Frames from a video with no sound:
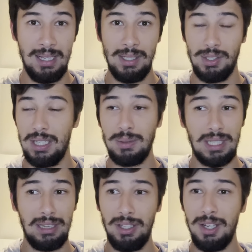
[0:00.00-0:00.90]
So there was a
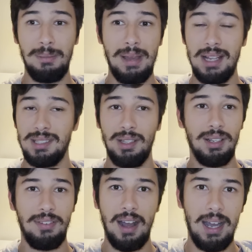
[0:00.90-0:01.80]
lot of maths, a lot
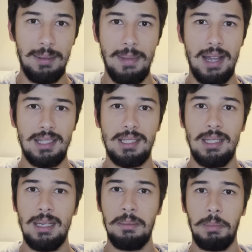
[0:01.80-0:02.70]
of hard maths,
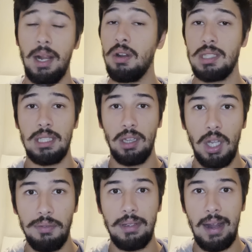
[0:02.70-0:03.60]
but I honestly
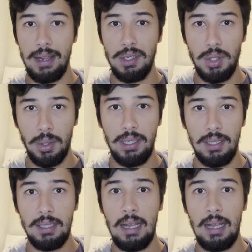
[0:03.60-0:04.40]
loved it. I enjoyed it.